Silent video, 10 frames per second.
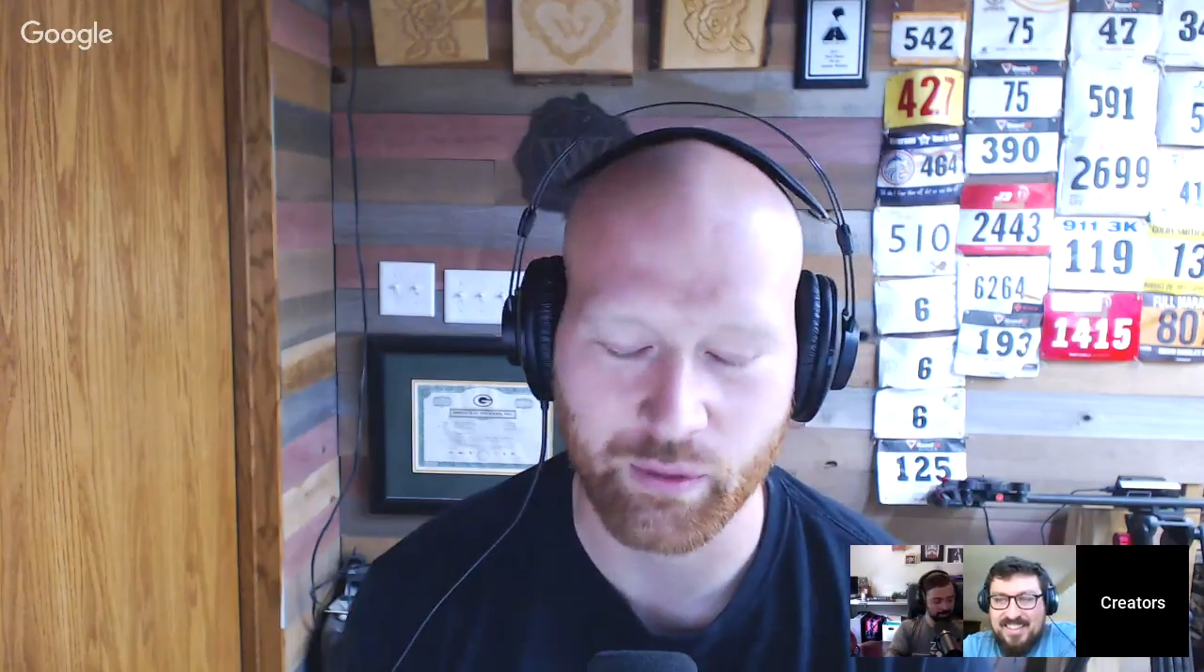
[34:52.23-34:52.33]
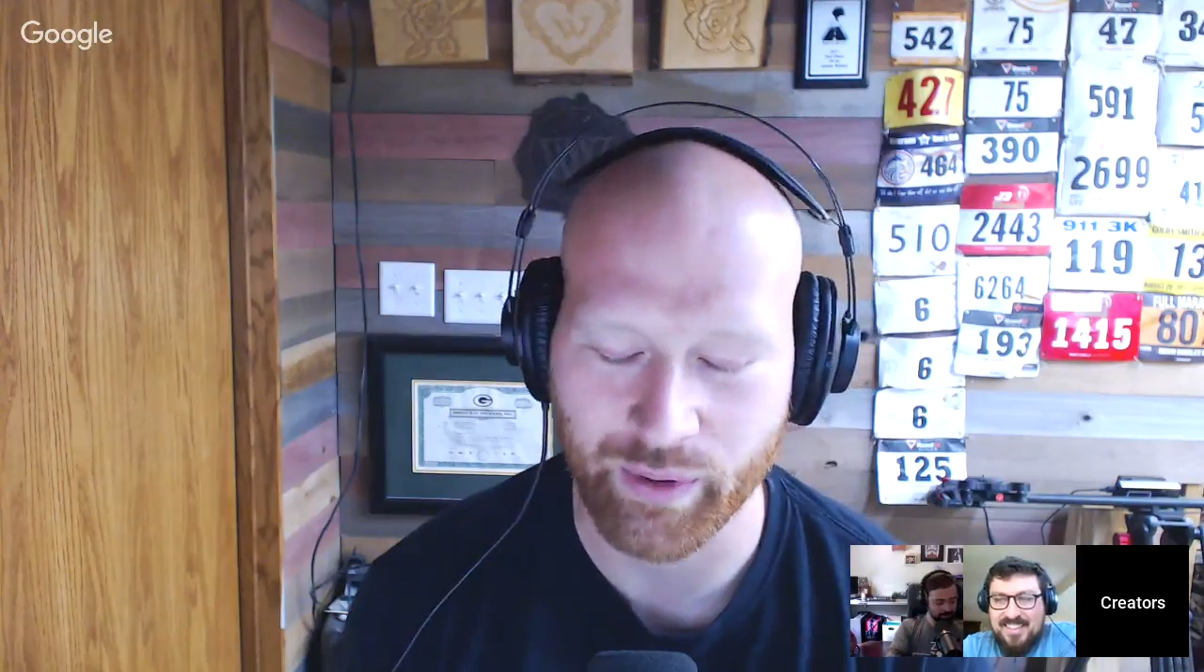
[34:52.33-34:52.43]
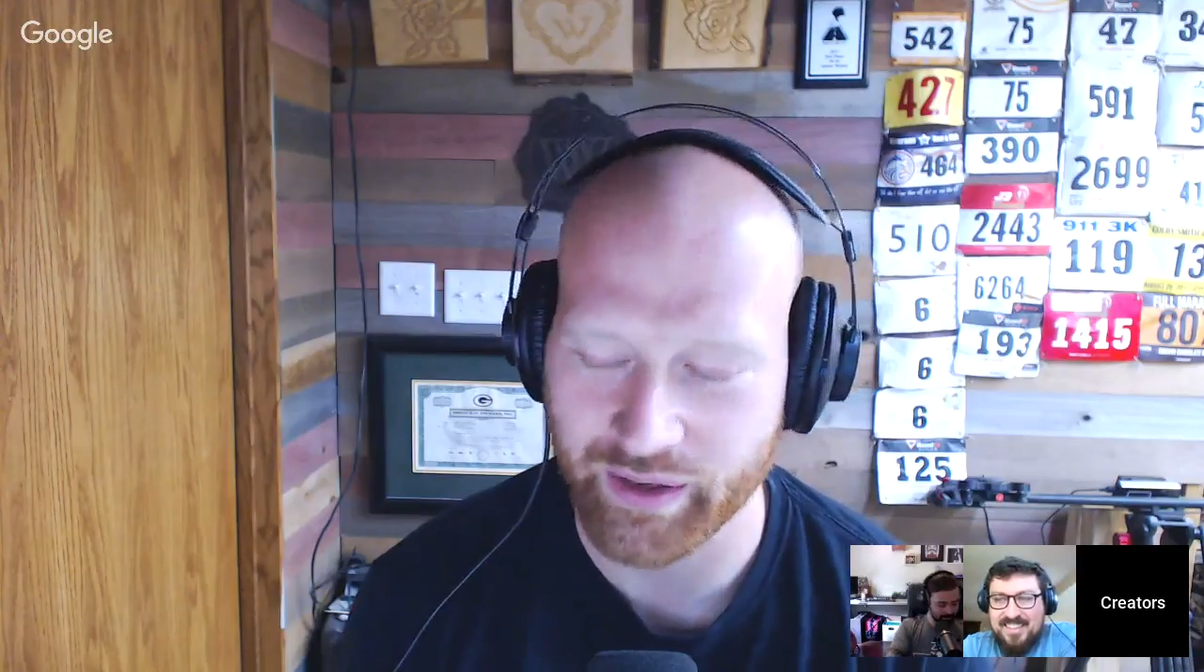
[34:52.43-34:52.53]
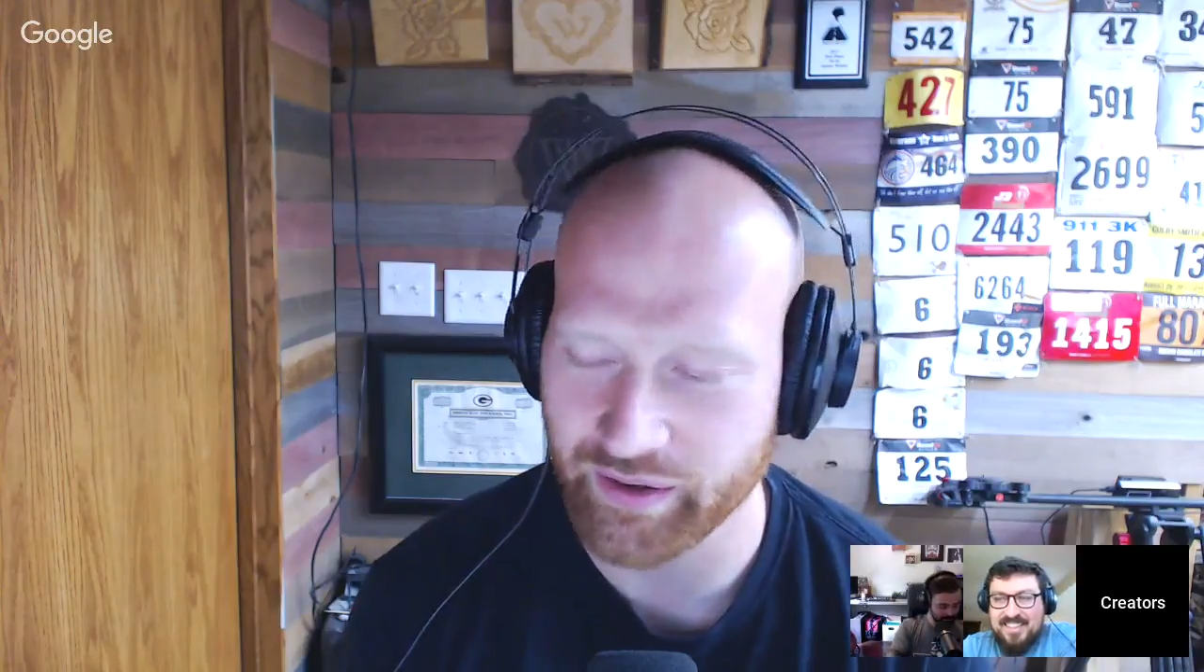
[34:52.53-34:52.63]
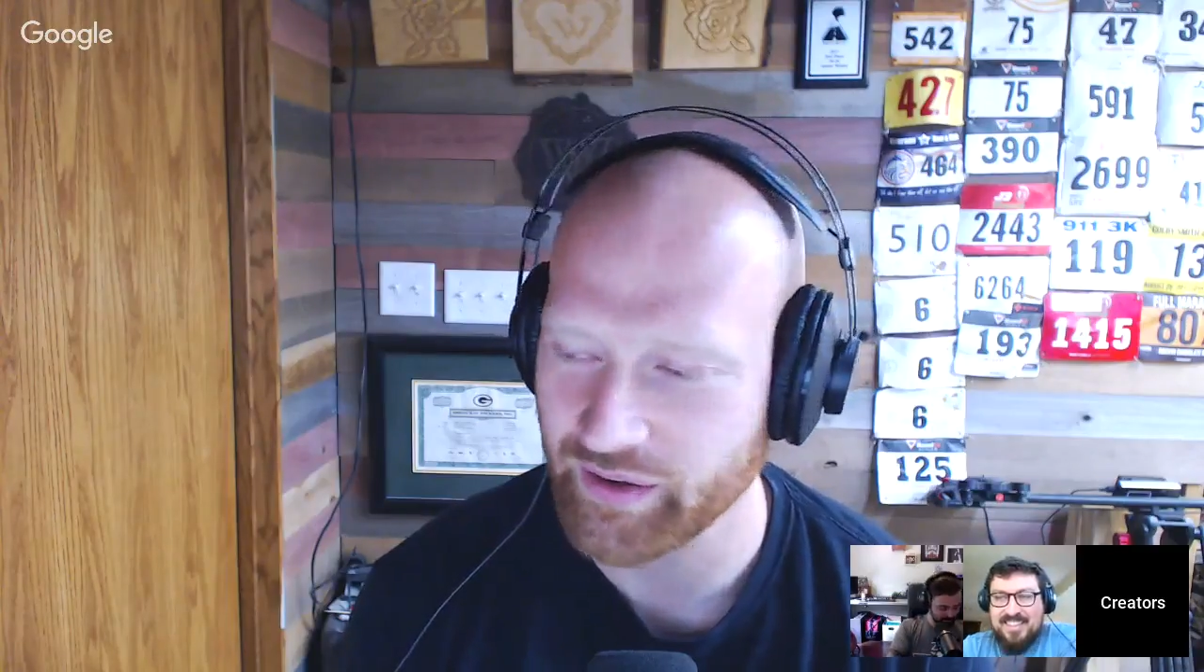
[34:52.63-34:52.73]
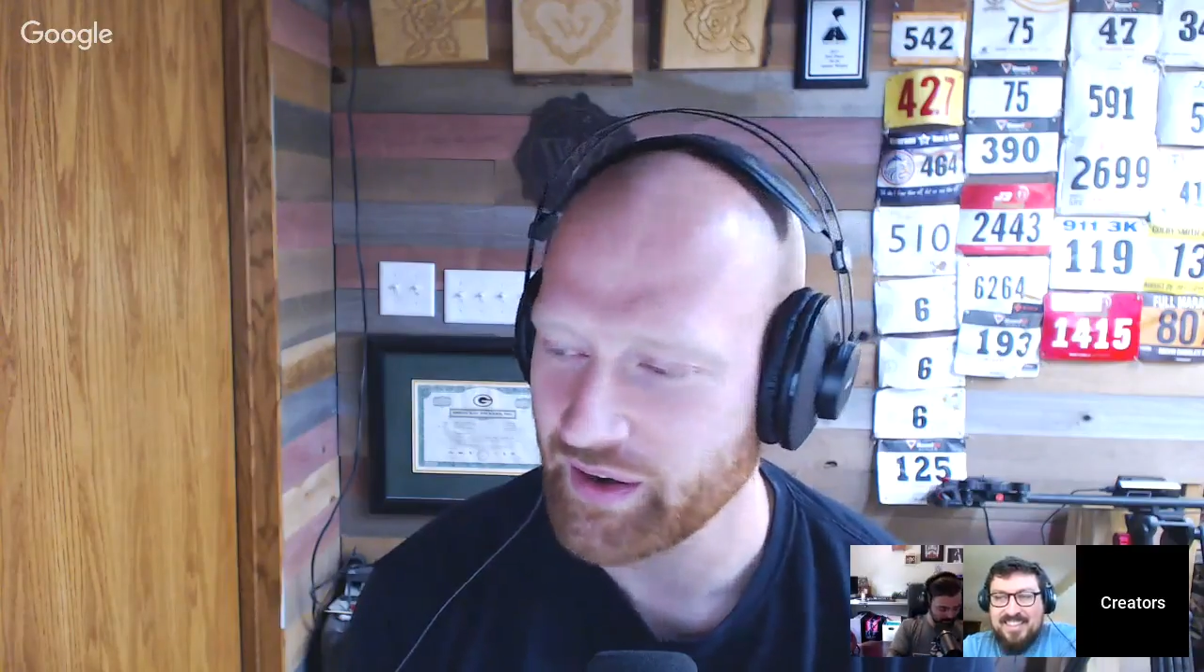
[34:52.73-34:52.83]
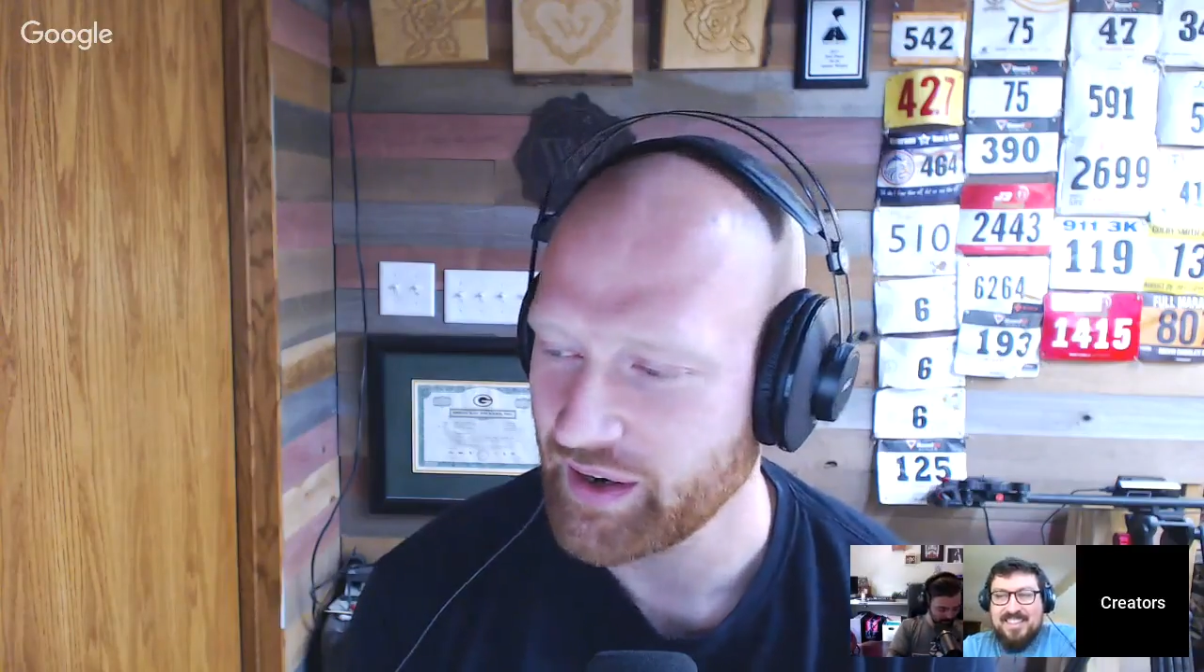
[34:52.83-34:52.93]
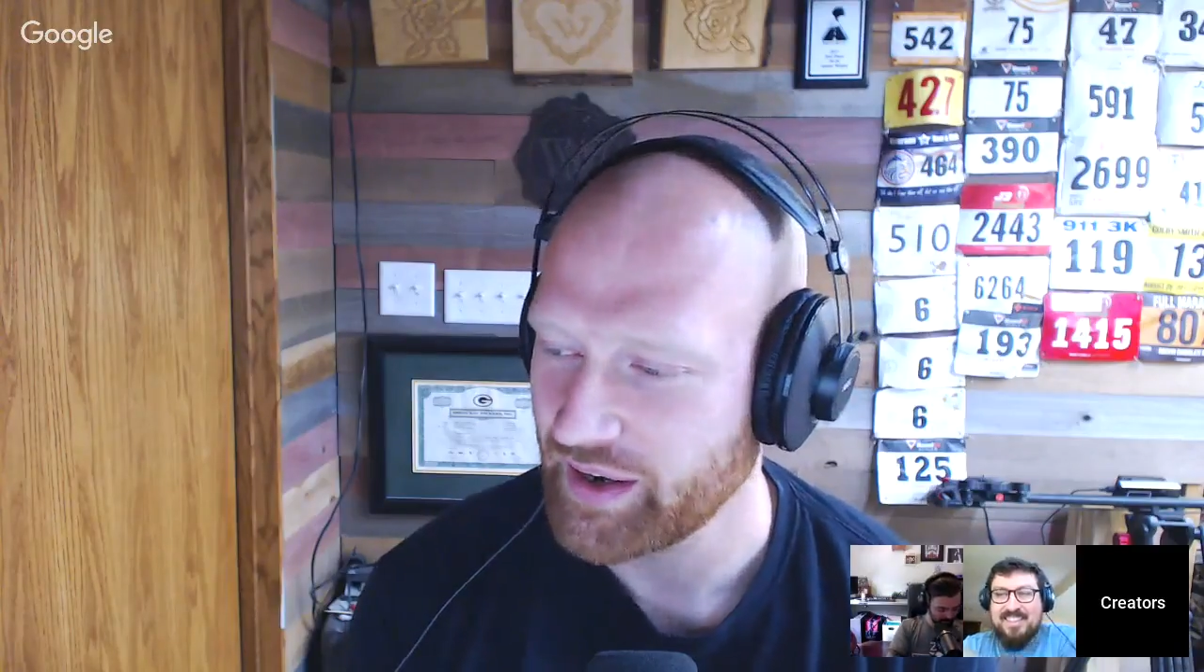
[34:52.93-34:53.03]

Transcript: a winner.